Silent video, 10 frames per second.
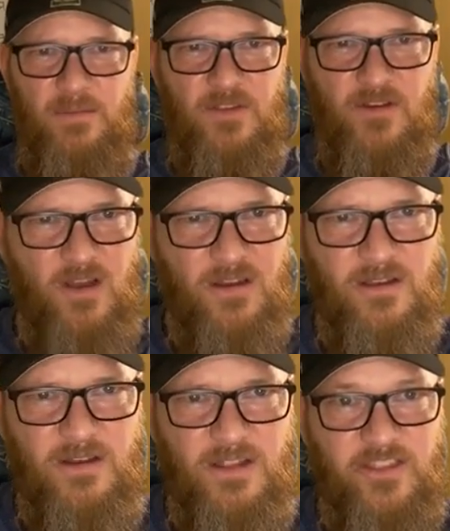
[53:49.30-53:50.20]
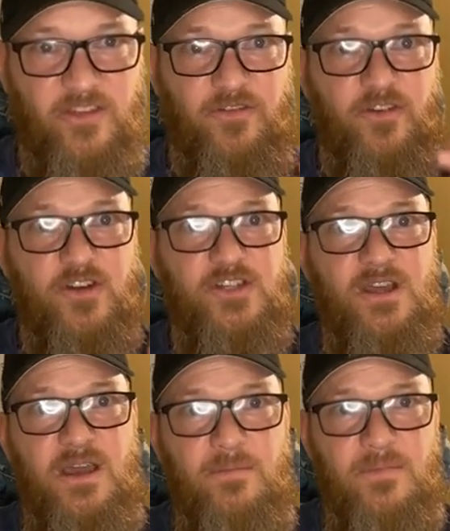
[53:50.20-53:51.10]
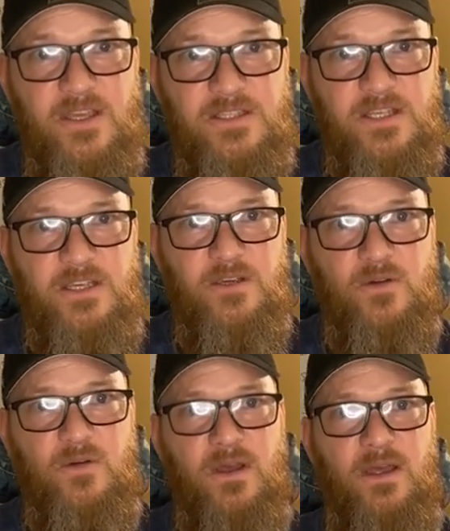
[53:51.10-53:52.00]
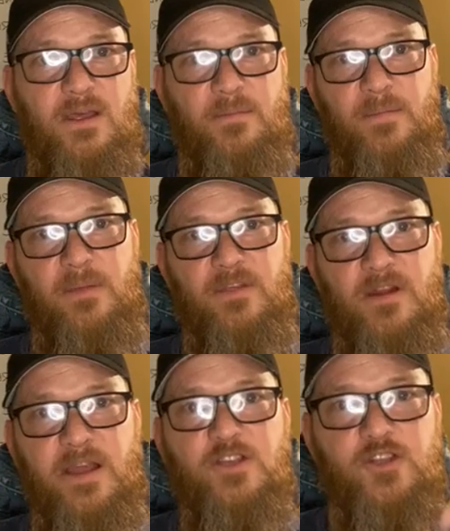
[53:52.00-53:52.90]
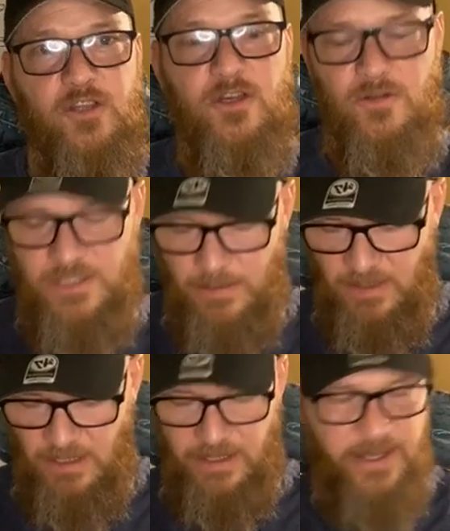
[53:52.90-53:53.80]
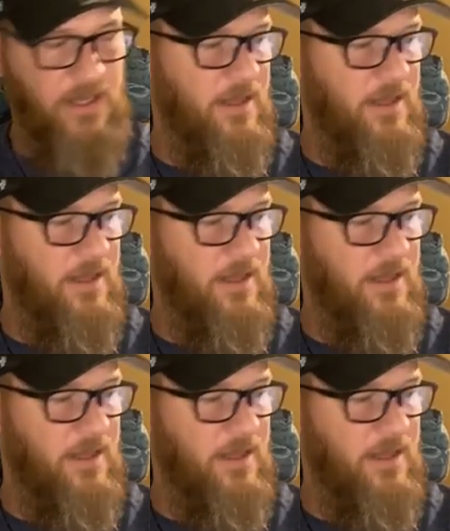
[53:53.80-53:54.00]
And maybe they're not gonna, the first time they see you, maybe they're like, send me the